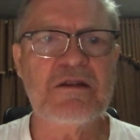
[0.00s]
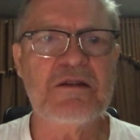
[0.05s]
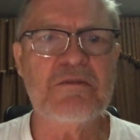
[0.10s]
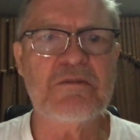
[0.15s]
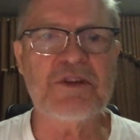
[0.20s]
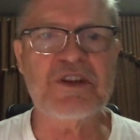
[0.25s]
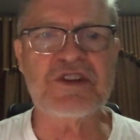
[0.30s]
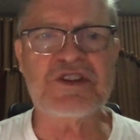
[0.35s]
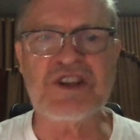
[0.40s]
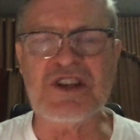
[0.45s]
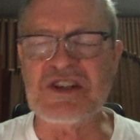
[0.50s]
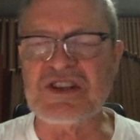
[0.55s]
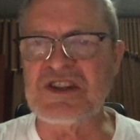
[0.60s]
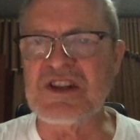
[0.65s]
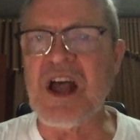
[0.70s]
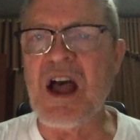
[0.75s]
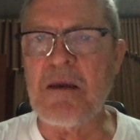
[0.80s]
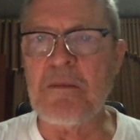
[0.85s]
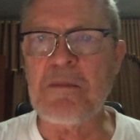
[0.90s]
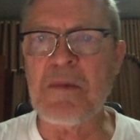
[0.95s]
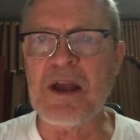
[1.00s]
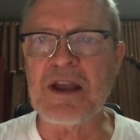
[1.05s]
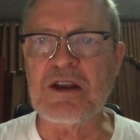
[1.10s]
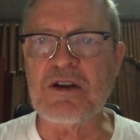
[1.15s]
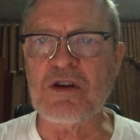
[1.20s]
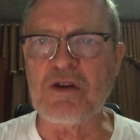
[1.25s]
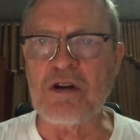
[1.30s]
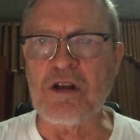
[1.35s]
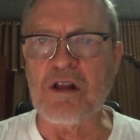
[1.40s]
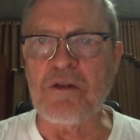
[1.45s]
but she's not my
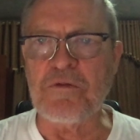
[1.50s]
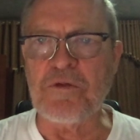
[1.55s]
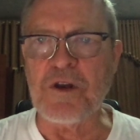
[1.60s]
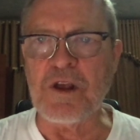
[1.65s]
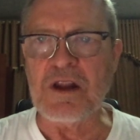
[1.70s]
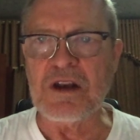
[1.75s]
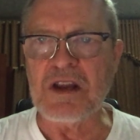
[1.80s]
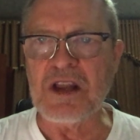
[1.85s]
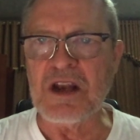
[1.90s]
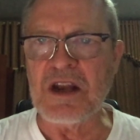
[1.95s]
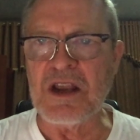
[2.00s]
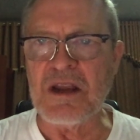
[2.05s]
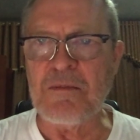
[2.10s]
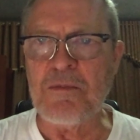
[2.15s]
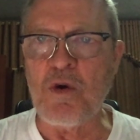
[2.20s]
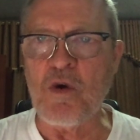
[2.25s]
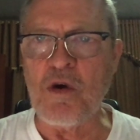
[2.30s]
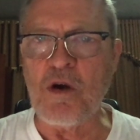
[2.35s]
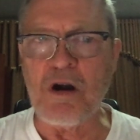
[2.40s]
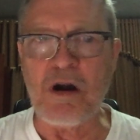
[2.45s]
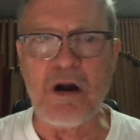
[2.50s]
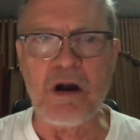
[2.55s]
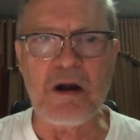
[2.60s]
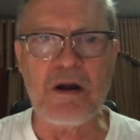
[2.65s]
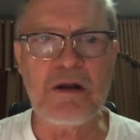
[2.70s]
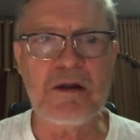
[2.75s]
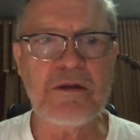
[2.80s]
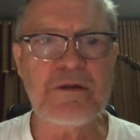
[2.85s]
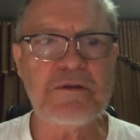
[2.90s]
girlfriend anymore.